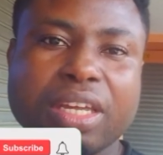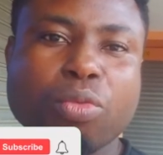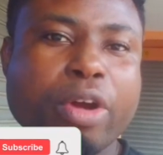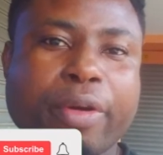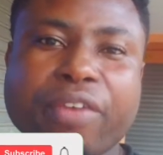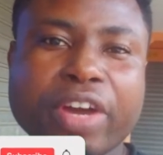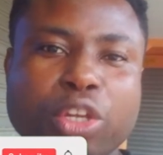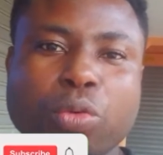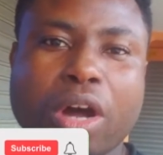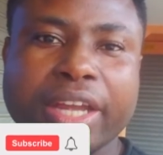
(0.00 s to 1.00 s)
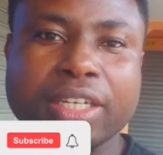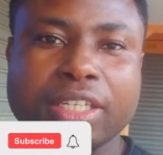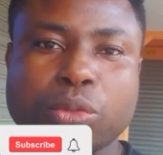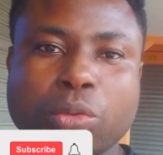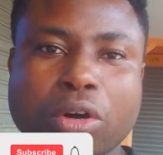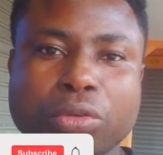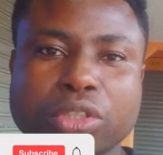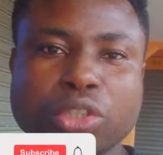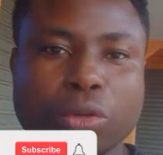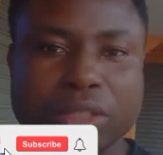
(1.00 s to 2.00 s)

wherever you are in this world. So